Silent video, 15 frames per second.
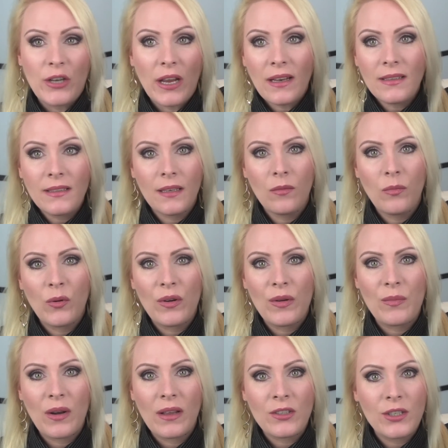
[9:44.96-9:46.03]
Charlotte
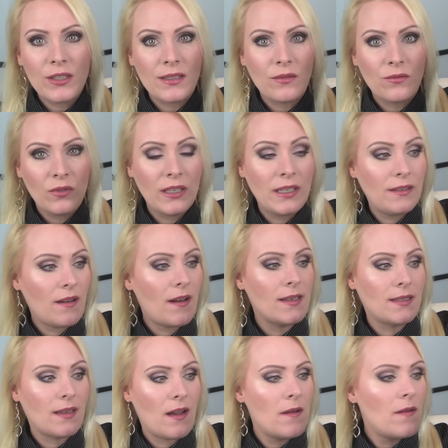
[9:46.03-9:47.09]
Tilbury blushes are really
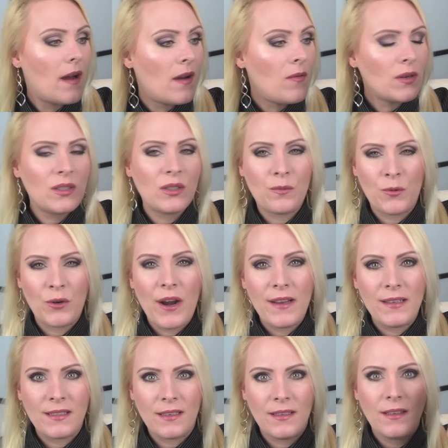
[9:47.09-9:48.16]
nice. I, I was
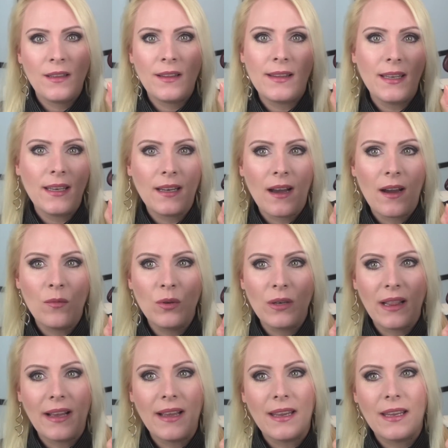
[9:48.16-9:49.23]
surprised. I didn't think I
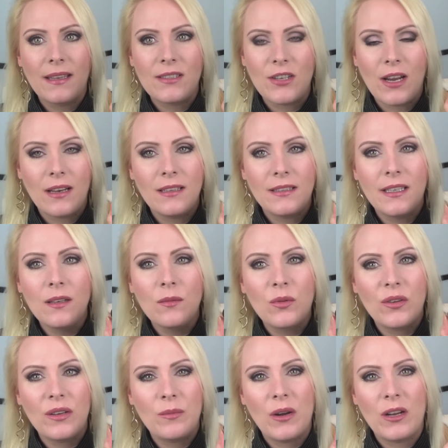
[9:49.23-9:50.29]
would like Charlotte
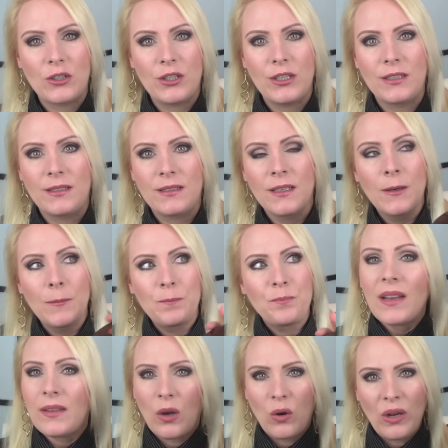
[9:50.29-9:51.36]
Tilbury blushes.
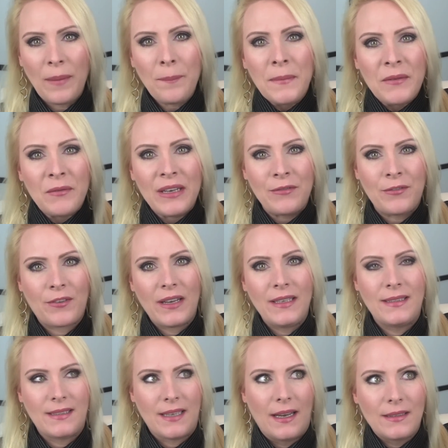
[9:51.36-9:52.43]
No, let me
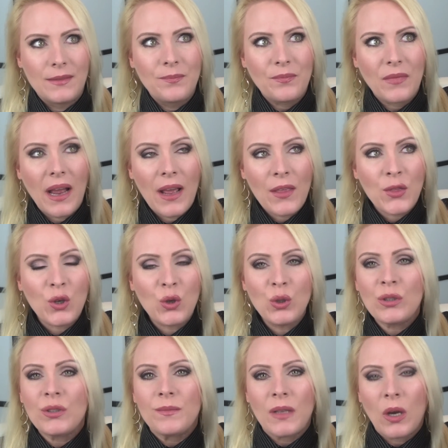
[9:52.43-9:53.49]
rephrase that. I
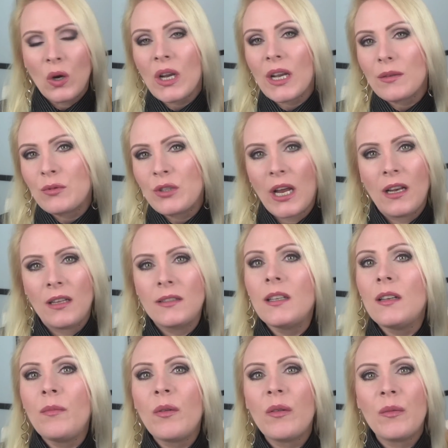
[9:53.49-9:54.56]
thought, oh, Charlotte
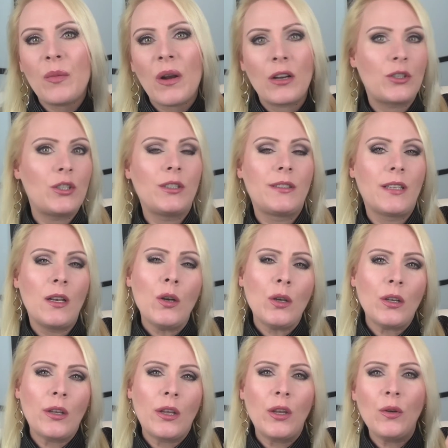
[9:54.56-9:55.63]
Tilbury blushes, they
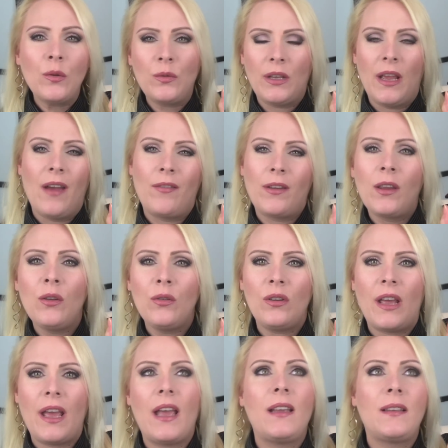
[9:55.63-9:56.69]
look cute, they have a
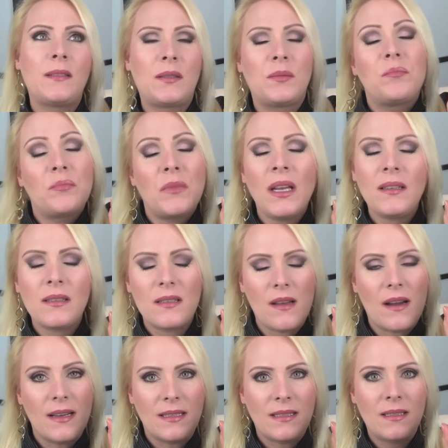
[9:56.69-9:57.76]
cute case, it's
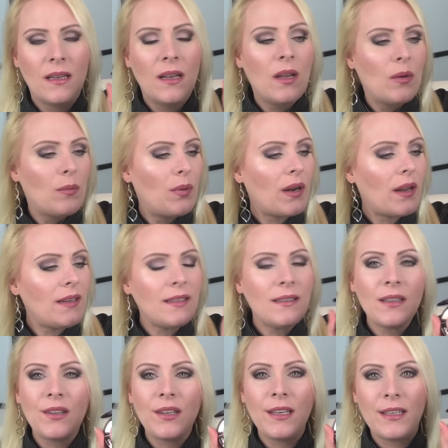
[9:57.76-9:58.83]
nice. But I
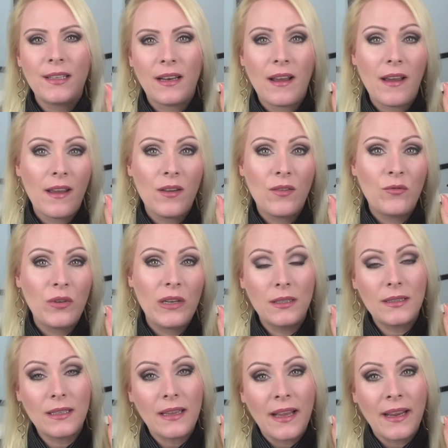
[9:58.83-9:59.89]
didn't think that I
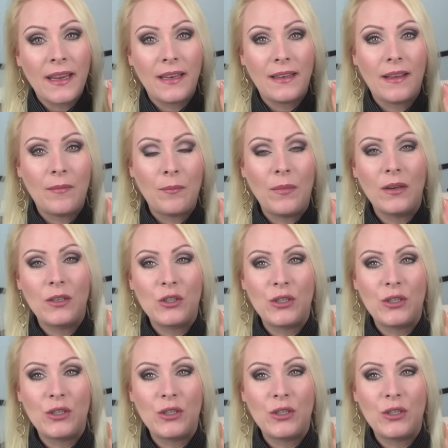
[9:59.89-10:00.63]
would like it that